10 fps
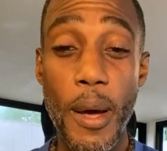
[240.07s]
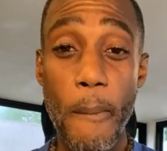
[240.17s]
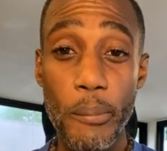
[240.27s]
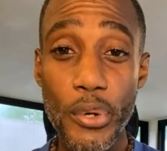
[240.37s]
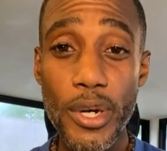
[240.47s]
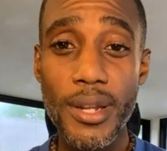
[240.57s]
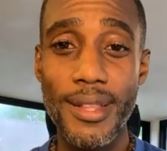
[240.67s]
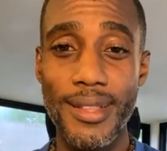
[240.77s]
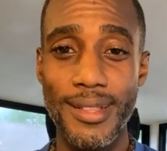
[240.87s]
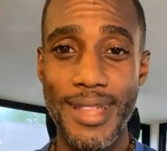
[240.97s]
put
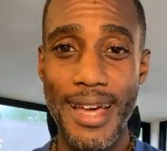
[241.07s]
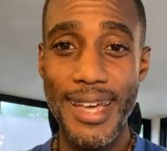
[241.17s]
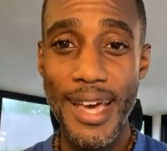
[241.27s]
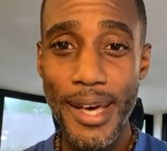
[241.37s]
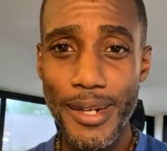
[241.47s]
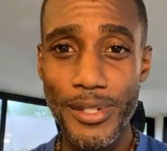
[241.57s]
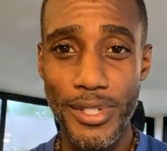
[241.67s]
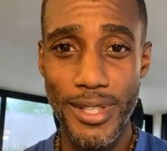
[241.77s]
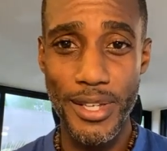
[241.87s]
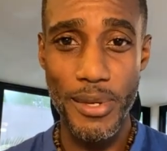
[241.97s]
that energy
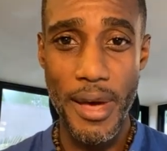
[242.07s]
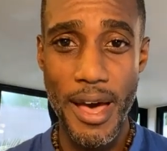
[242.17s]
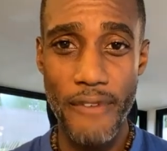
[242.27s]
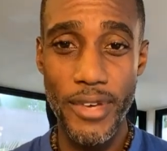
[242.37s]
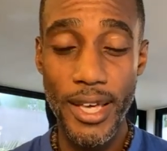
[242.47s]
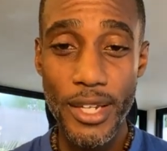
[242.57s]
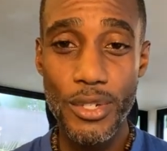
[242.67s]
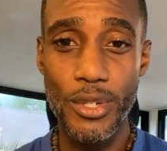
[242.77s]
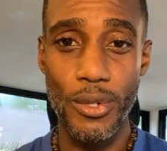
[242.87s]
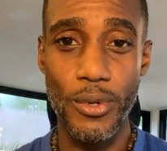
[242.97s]
that you have
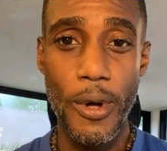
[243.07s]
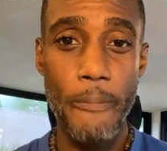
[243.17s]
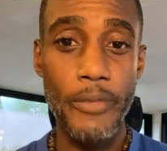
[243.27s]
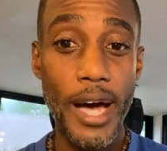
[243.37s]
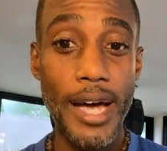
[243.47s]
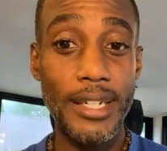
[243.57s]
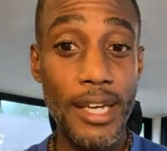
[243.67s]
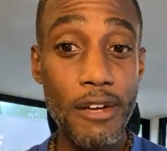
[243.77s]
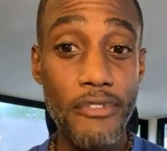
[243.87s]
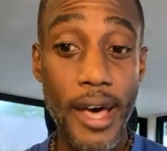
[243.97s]
into
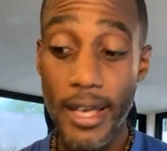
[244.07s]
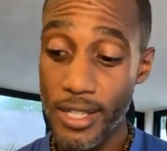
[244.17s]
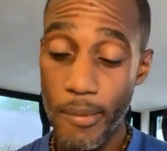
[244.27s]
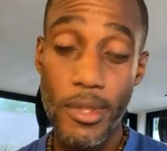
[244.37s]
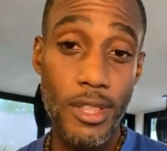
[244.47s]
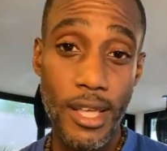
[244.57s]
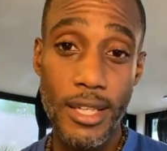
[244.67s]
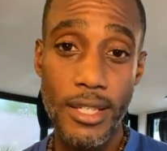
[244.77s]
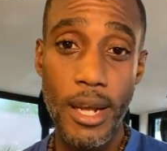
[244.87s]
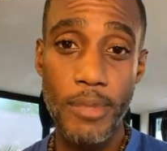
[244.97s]
identifying some of the things
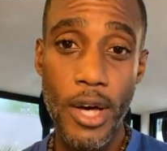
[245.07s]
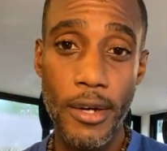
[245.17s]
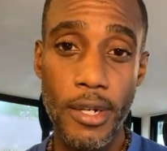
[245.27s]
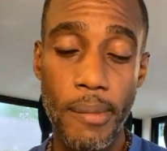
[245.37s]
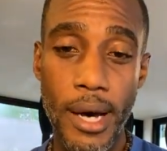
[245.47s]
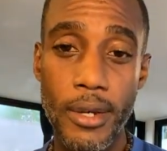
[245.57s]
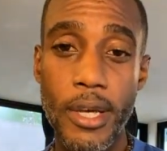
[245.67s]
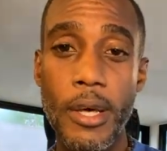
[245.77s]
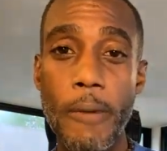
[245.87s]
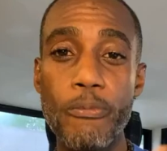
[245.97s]
that I'm talking about,
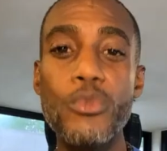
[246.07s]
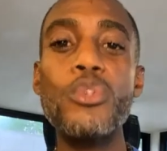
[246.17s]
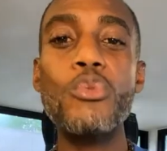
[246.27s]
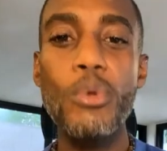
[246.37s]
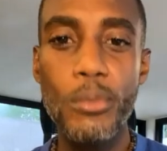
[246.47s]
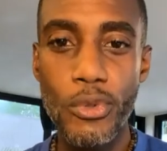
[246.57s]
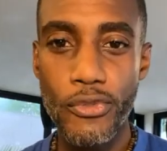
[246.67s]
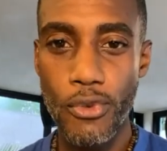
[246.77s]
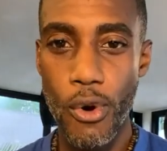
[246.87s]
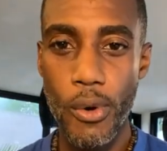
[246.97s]
you will move
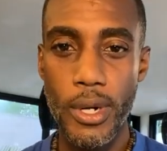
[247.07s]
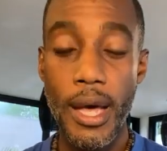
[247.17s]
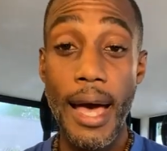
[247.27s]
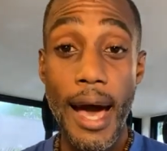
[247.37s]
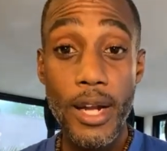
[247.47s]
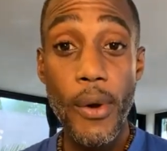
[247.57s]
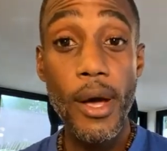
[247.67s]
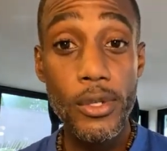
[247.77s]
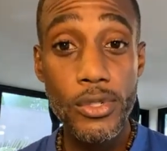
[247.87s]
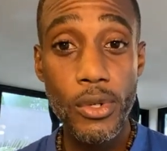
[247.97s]
forward. How do I
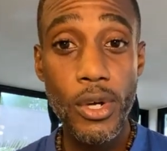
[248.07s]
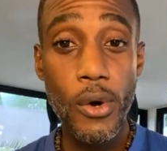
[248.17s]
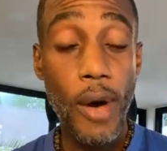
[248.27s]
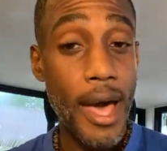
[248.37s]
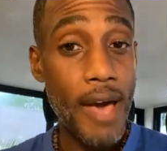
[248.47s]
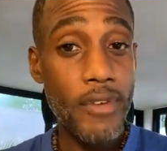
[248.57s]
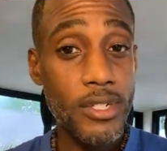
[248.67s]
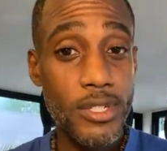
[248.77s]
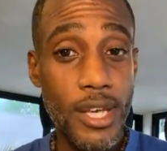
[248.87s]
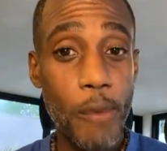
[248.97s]
also know? I haven't
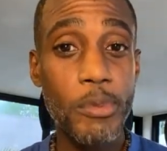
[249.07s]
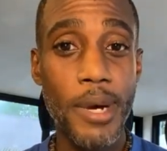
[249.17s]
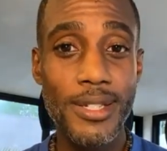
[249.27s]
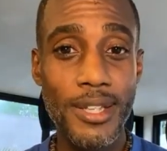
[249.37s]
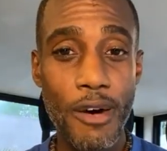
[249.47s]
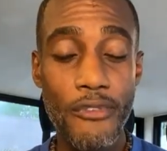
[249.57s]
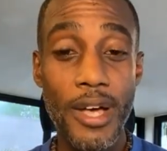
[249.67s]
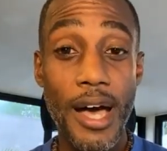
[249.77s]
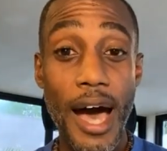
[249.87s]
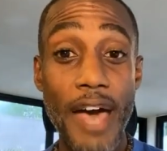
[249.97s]
just helped myself.
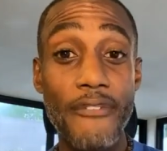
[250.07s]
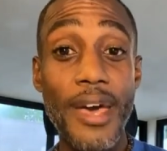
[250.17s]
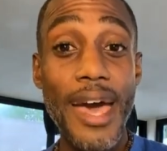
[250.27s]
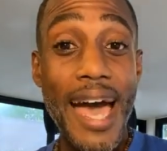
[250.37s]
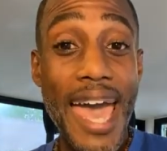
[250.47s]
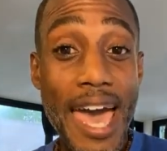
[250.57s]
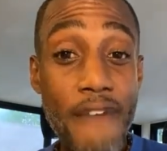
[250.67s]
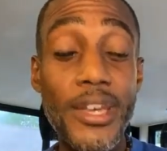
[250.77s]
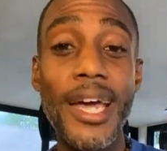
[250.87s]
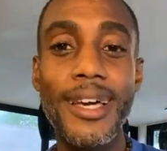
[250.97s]
I have
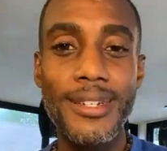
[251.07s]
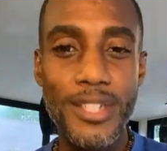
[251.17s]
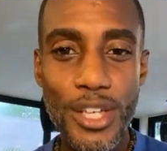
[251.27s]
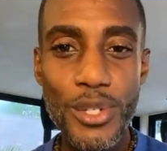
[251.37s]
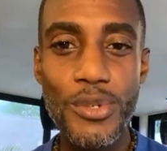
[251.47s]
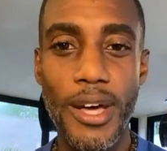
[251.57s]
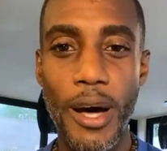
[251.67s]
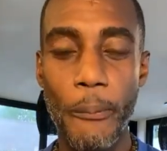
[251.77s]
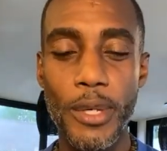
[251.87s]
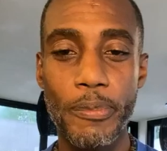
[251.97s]
and I continue to
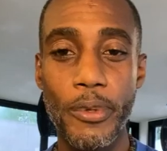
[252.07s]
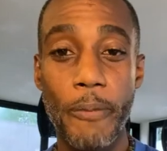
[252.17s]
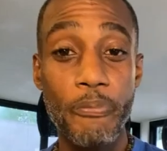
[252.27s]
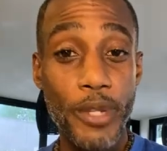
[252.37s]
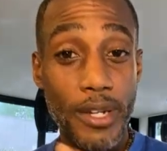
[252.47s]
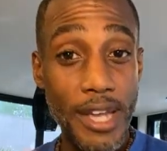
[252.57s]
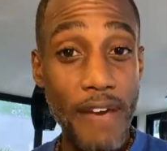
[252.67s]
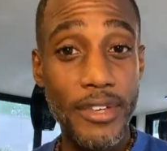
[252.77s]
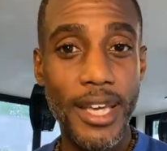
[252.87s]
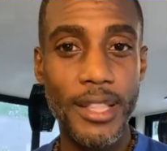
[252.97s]
help people
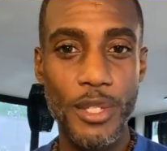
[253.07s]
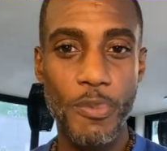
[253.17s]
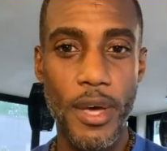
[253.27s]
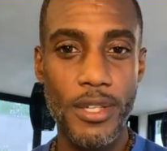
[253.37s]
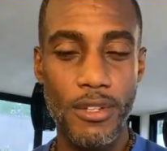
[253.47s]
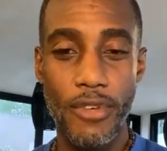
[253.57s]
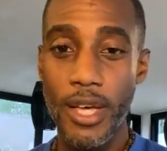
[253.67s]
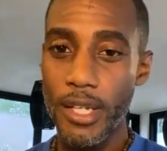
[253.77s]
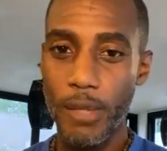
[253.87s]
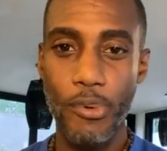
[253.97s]
navigate the space of
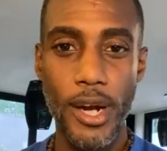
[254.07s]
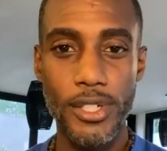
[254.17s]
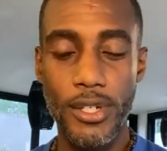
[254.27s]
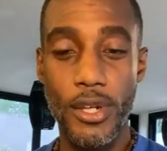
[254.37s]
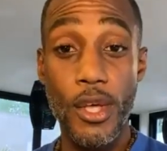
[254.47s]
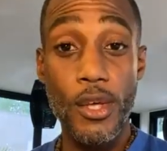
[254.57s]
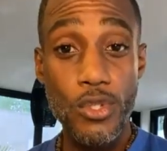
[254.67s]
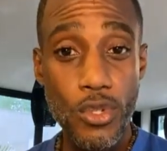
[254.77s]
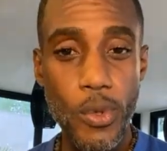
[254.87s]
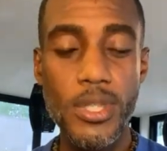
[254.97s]
depression,
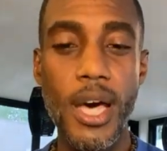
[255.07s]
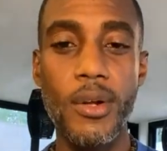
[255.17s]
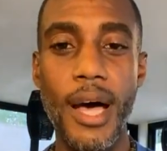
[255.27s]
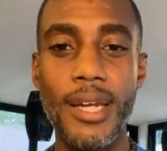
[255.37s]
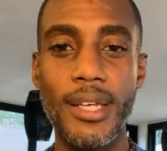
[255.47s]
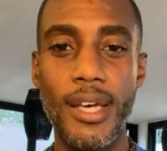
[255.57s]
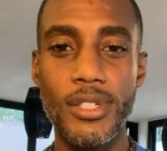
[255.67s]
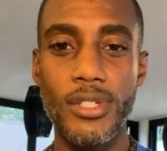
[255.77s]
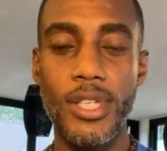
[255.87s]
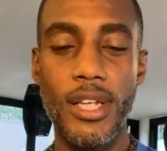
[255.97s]
suicidal
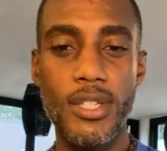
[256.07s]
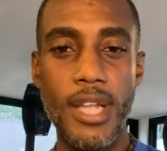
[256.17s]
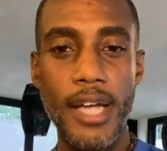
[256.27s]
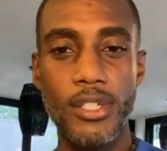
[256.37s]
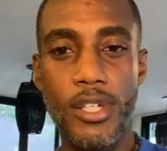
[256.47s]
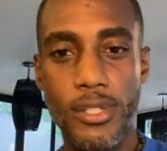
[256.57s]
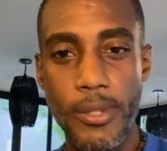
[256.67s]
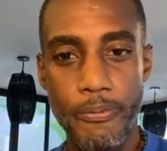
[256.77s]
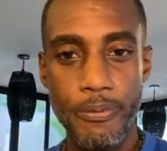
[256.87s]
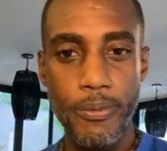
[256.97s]
ideations. And it's not just
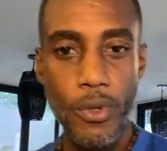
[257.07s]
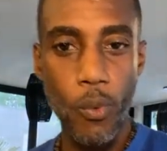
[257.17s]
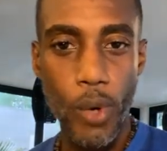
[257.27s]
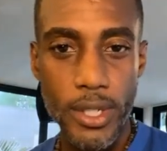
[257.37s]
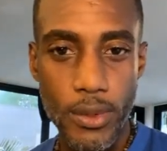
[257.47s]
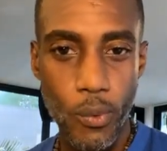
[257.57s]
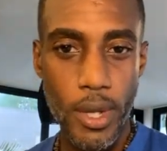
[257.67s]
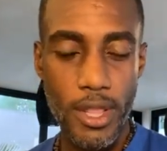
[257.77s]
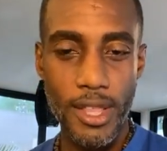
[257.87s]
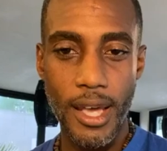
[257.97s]

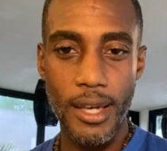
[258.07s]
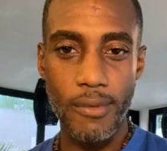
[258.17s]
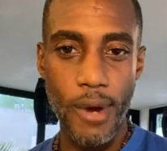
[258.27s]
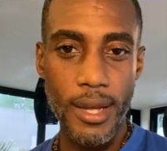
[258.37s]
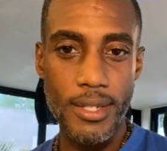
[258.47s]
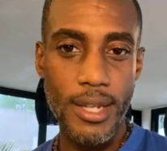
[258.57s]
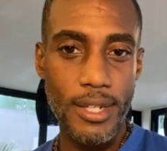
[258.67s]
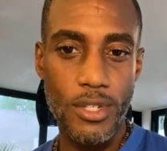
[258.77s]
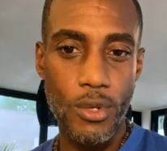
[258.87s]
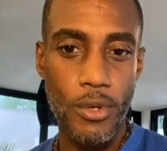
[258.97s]
one thing, right? It's not
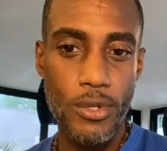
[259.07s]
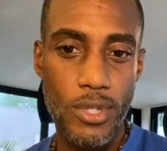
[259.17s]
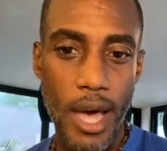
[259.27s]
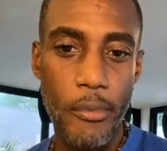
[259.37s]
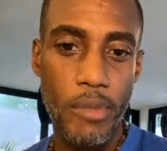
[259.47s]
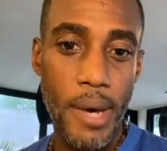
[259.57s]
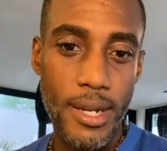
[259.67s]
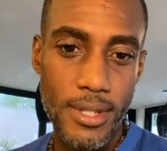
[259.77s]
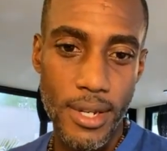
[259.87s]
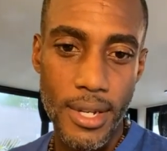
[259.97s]
just, oh, you sat with
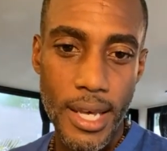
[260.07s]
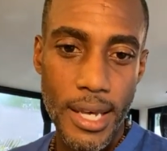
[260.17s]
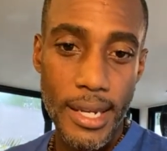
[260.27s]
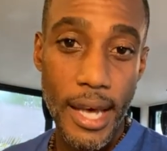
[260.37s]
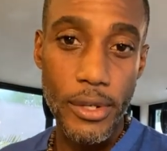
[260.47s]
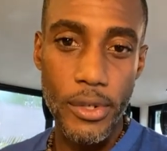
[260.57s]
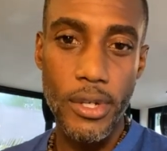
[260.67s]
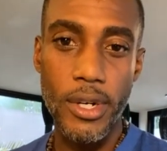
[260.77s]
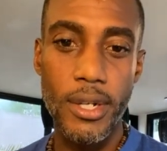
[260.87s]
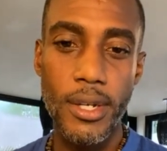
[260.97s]
medicine, now you're
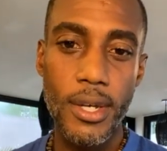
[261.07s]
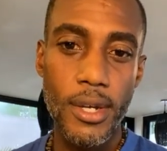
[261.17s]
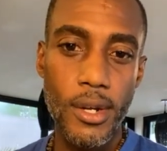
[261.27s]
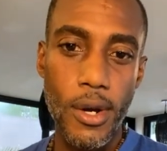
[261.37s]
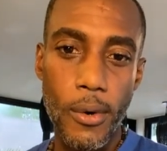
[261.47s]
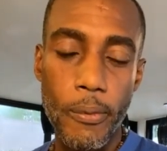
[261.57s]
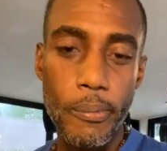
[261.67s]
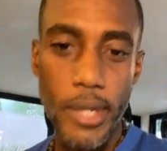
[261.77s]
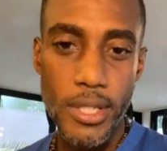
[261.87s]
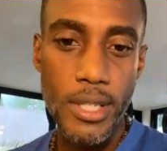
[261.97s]
good. No,
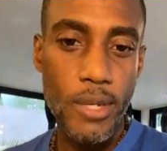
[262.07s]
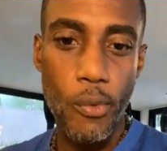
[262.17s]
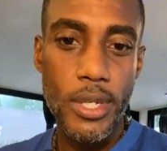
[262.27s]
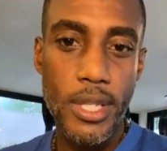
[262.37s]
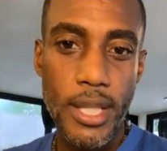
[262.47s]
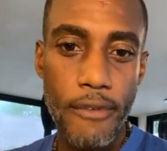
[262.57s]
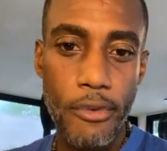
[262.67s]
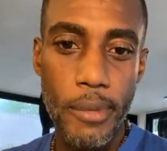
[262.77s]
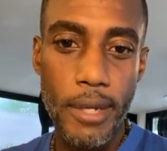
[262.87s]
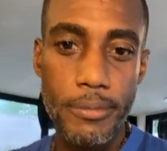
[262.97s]
because it wasn't that for
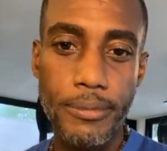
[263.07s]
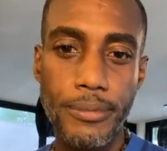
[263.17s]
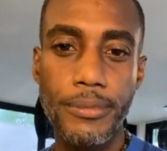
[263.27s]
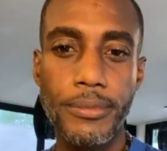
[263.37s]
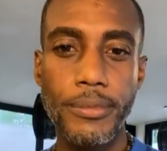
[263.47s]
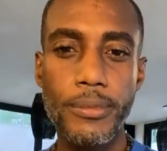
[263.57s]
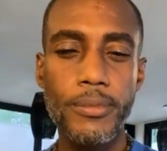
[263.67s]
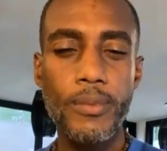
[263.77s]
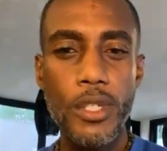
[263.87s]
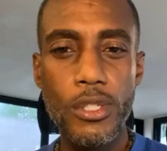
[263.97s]
me.
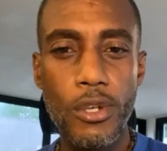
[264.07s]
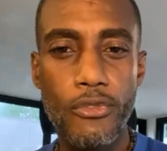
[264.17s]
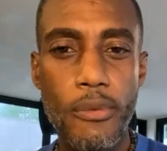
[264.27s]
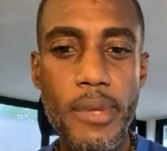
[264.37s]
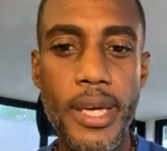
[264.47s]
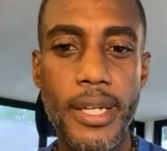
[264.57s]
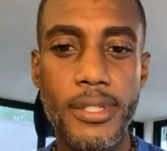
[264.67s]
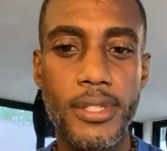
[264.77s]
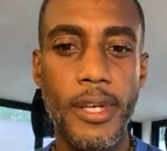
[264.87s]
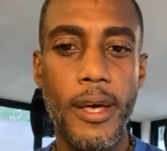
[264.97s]
So for me, it's